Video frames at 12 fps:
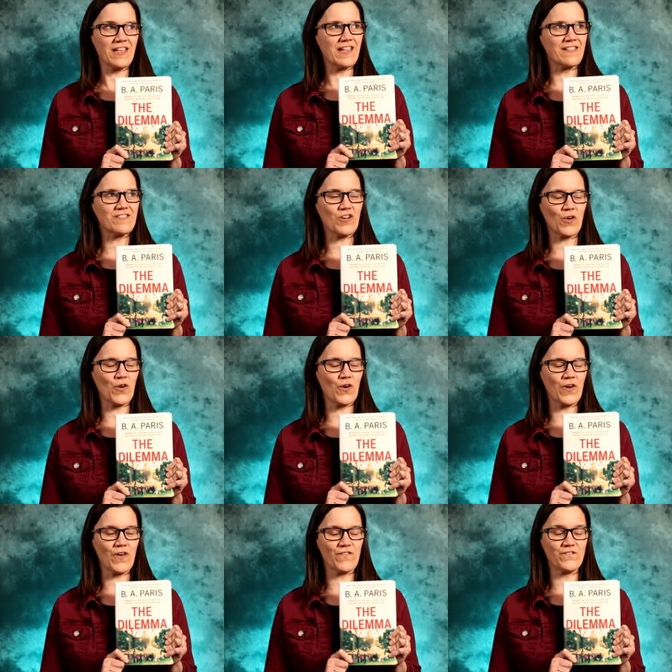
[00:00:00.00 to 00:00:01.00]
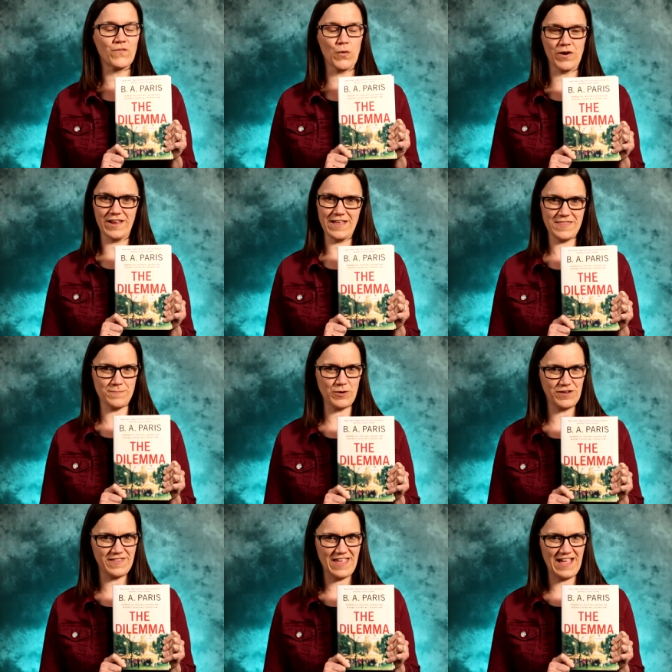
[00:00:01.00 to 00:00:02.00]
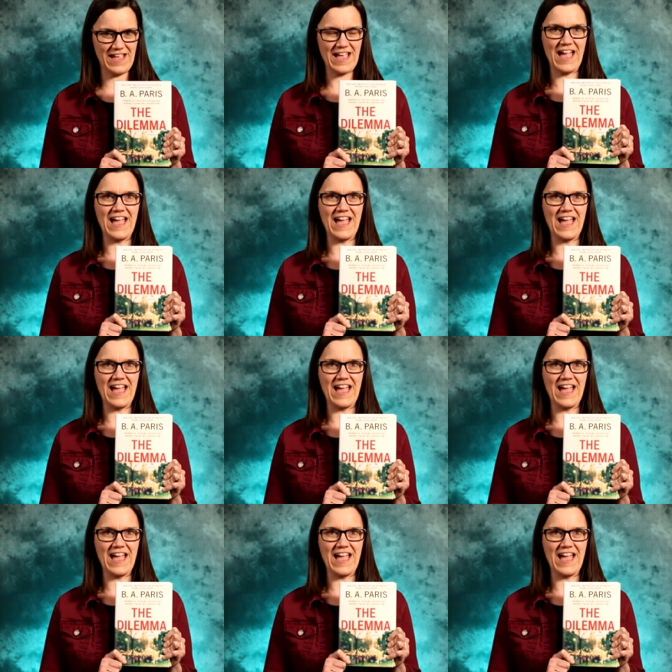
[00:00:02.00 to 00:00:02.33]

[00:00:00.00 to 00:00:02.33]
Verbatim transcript: It's her fortieth birthday,